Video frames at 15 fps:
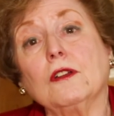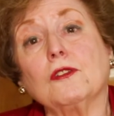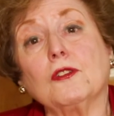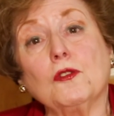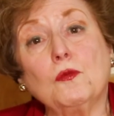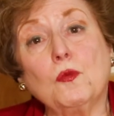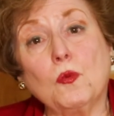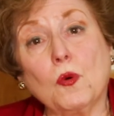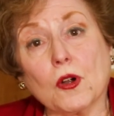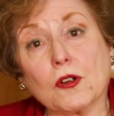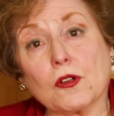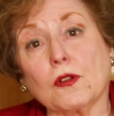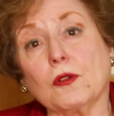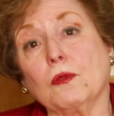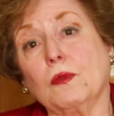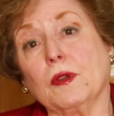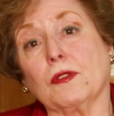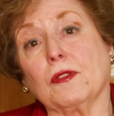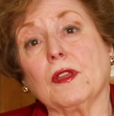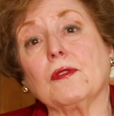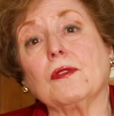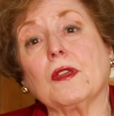to work
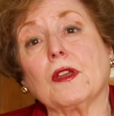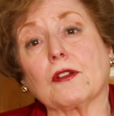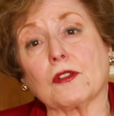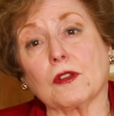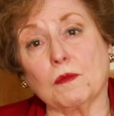within their